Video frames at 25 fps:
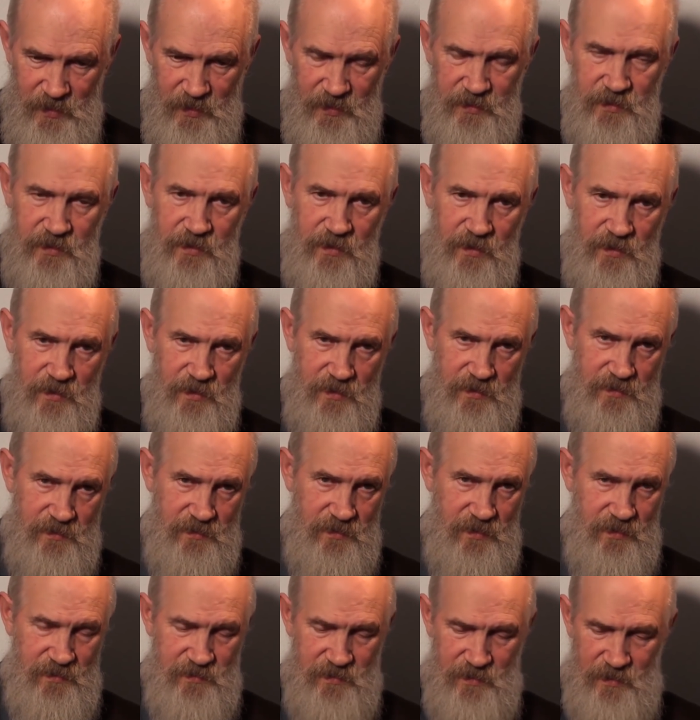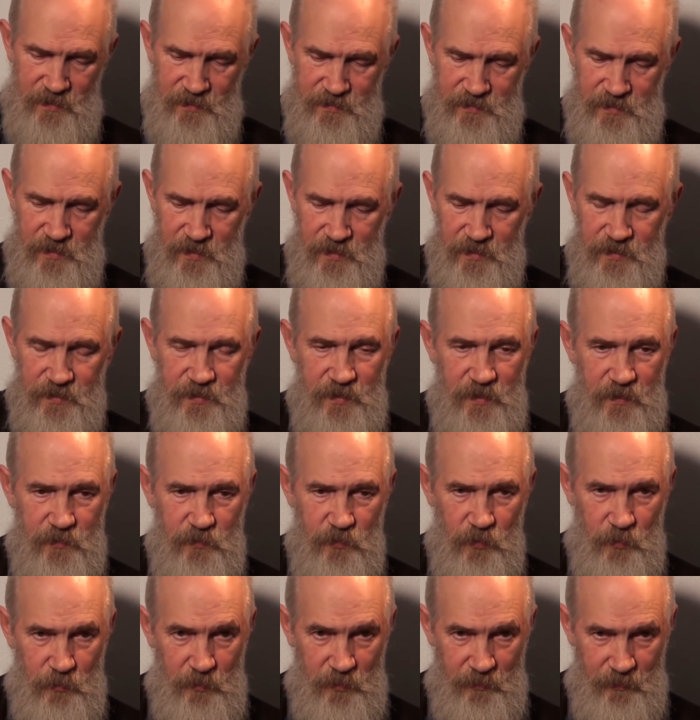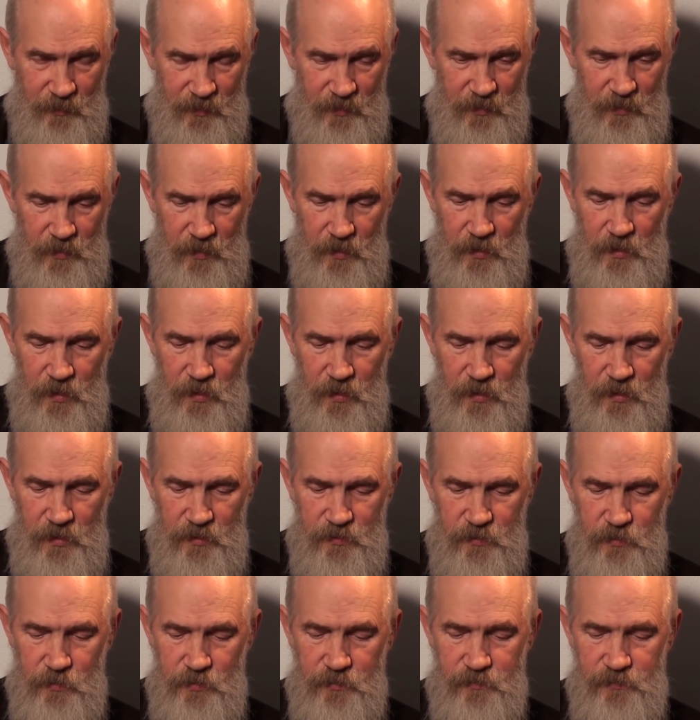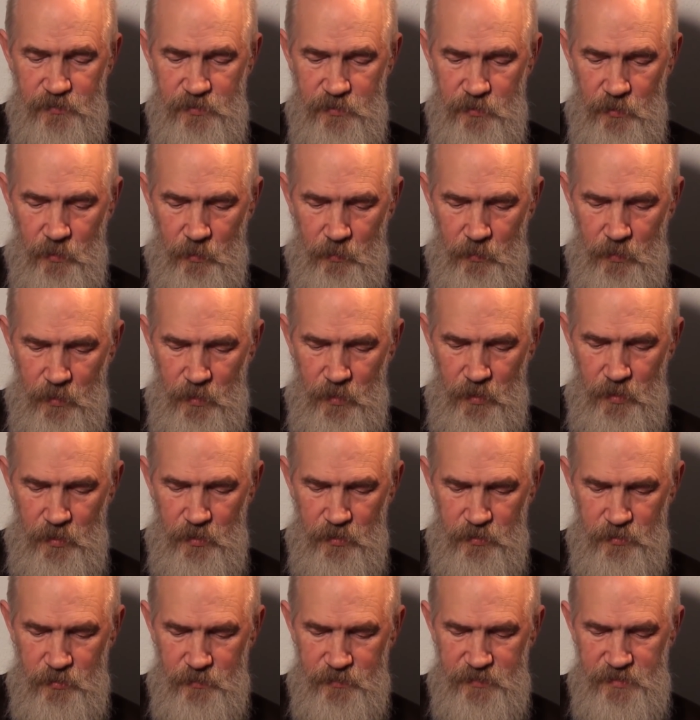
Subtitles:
The thing is, everyone believed,